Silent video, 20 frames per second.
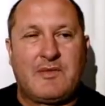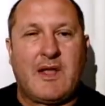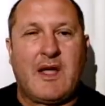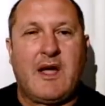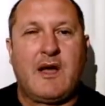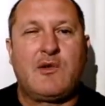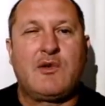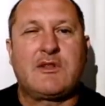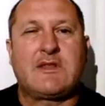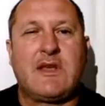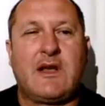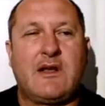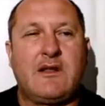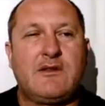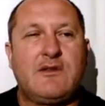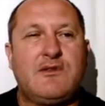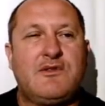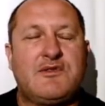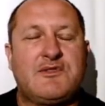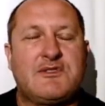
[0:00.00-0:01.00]
I will tell
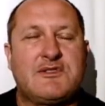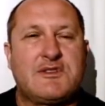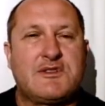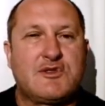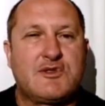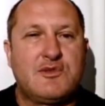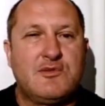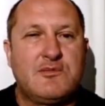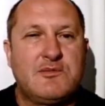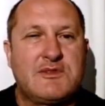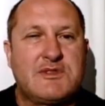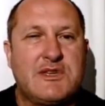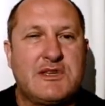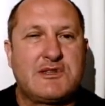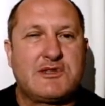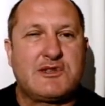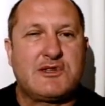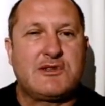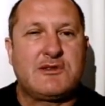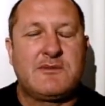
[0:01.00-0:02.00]
you if it's a Zoom
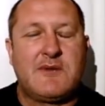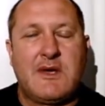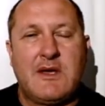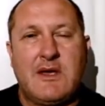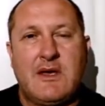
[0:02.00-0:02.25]
session